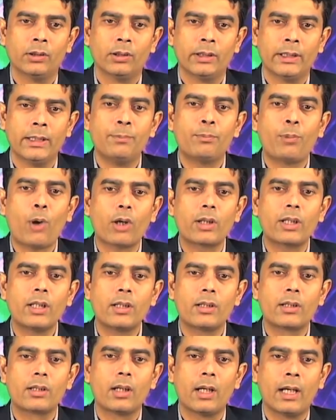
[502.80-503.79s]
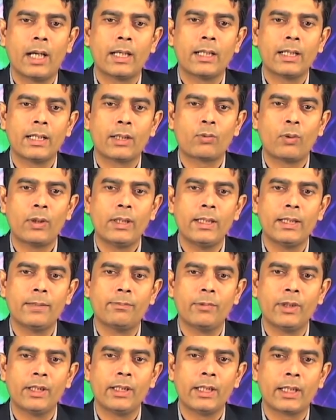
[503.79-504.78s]
important and
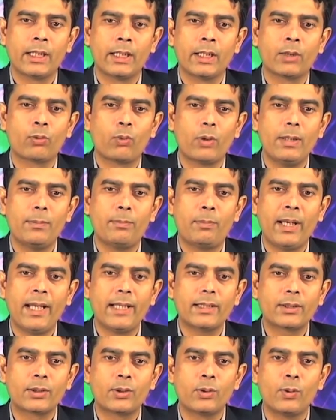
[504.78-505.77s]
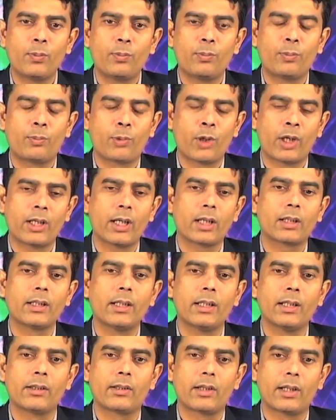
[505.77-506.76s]
equally placed to protect
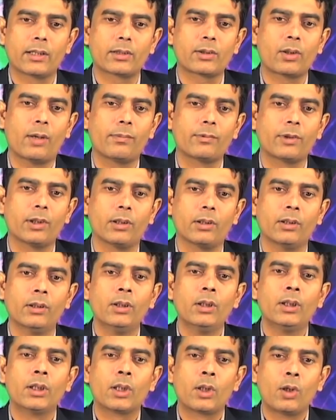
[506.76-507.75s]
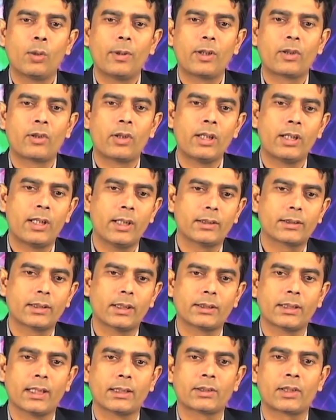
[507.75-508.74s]
the interest of the global treaties
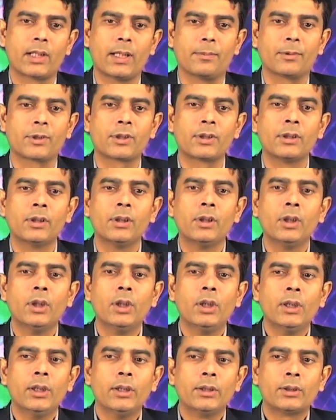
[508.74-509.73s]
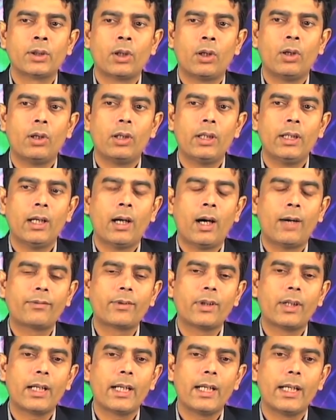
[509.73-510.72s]
such as TRIPS. So,
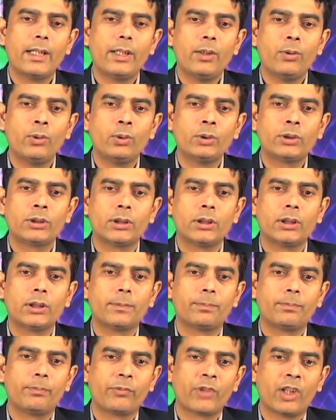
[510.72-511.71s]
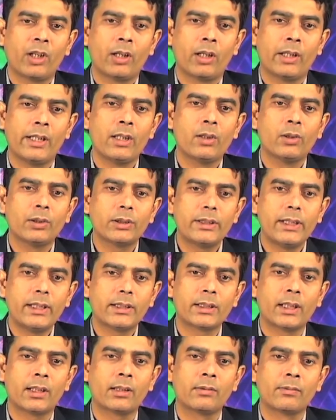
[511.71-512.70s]
after a huge
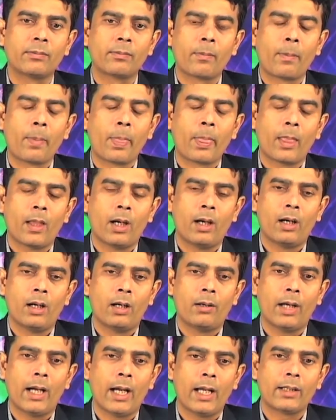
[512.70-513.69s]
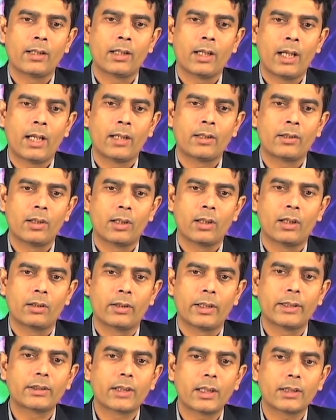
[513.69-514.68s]
negotiation and
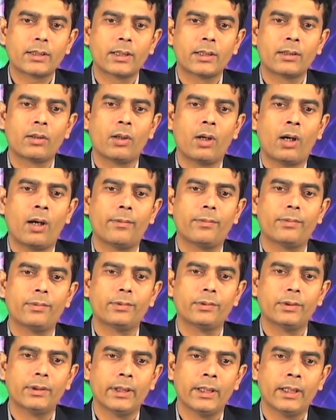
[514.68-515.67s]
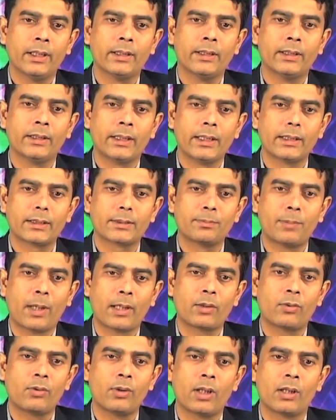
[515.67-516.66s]
discussion of this
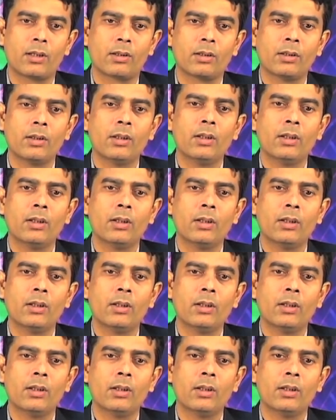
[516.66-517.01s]
particular